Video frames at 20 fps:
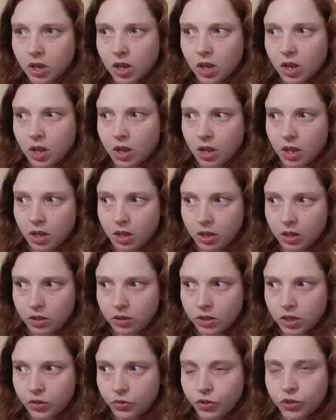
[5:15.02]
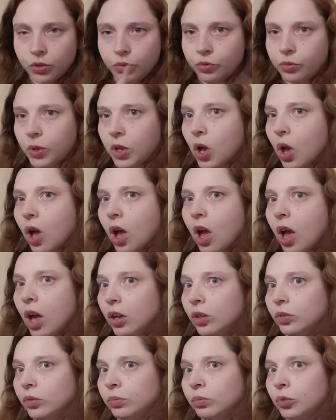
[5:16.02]
And then as soon as we got
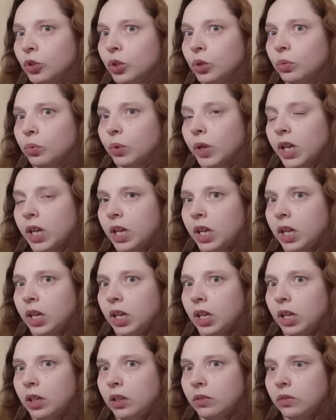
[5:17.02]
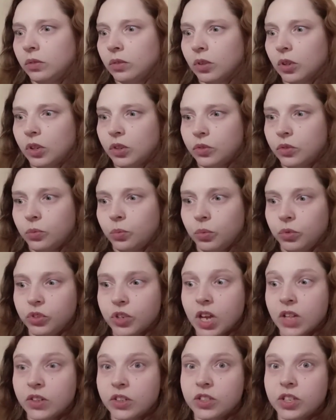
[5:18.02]
home, we
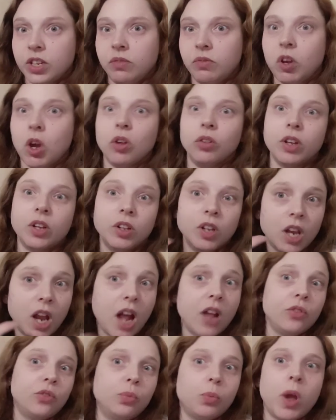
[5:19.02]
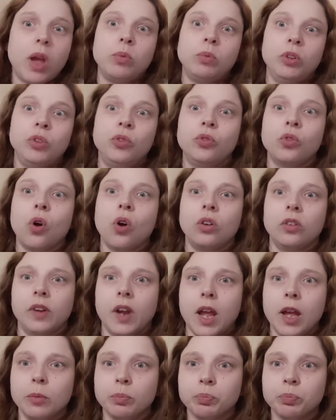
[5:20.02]
turned the TV on, and that's where we saw it.